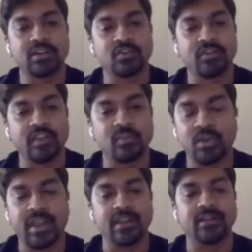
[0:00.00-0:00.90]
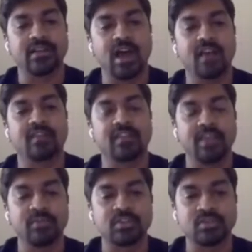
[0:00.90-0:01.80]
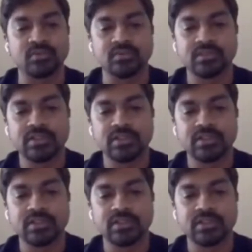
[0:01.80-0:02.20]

to Facebook and ask them to